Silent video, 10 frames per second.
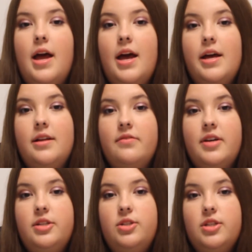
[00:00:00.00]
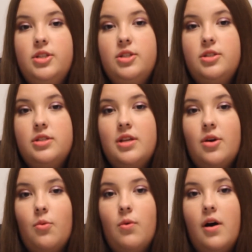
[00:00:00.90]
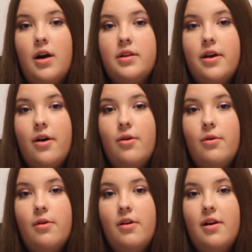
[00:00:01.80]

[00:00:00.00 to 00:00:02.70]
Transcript: And eventually she just like walked out.